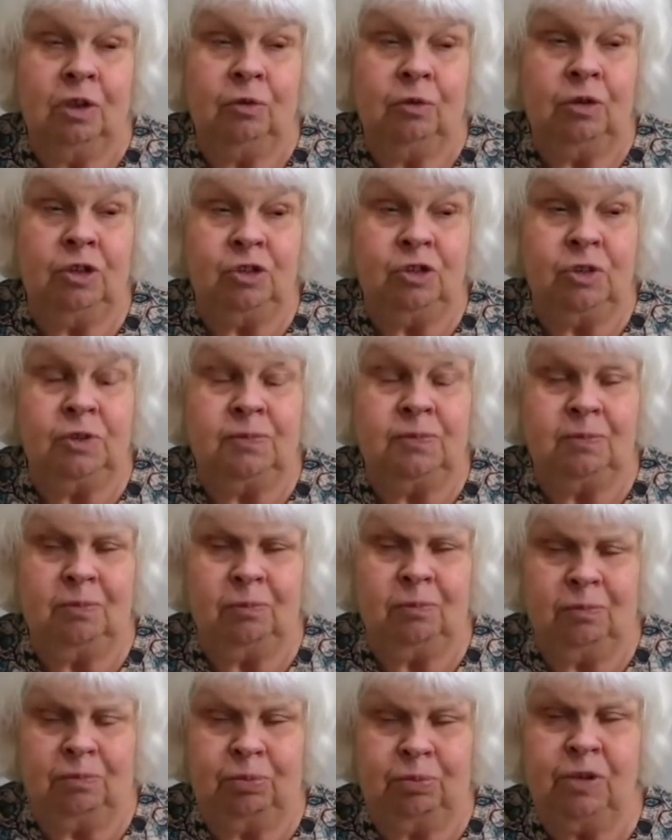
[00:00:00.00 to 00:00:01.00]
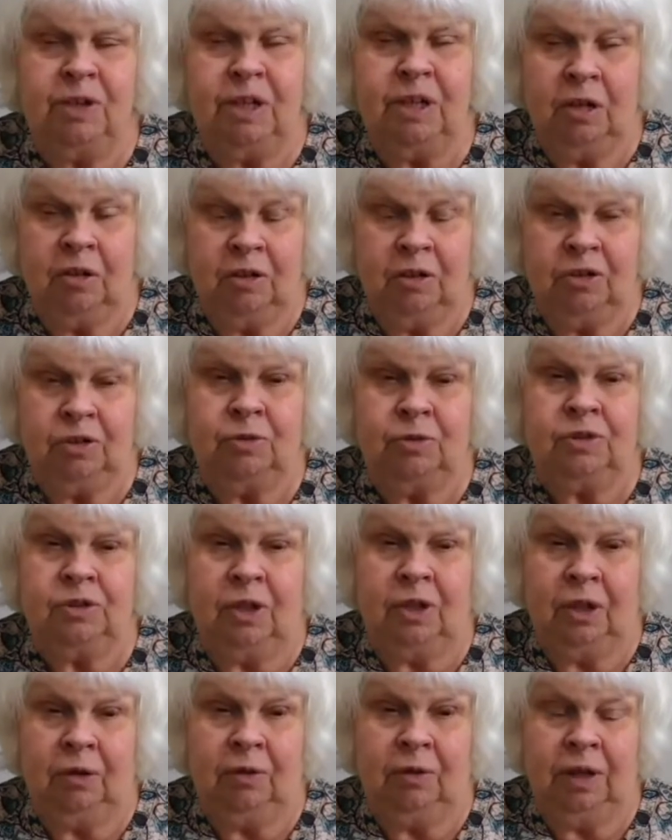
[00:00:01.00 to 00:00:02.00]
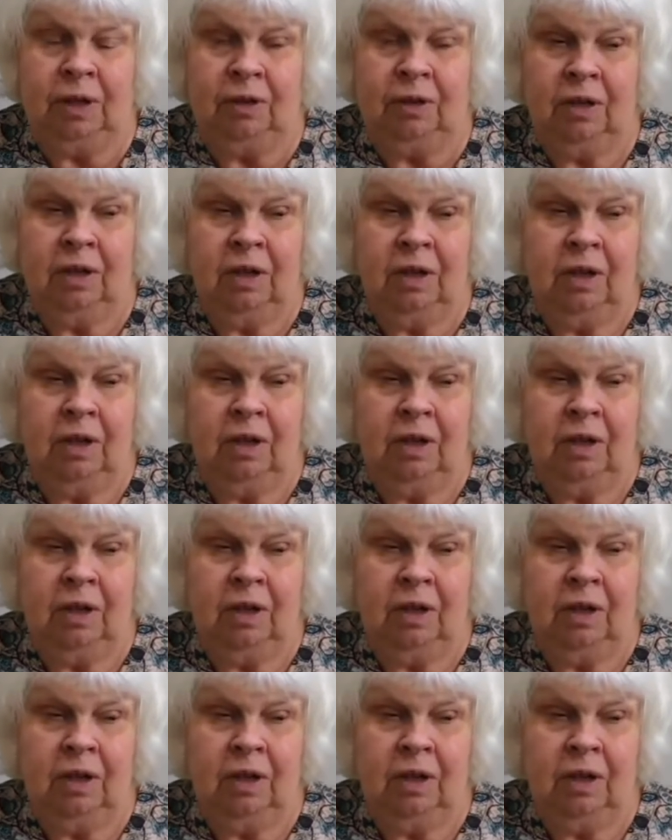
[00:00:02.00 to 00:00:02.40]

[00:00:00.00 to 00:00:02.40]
which is pretty arduous going.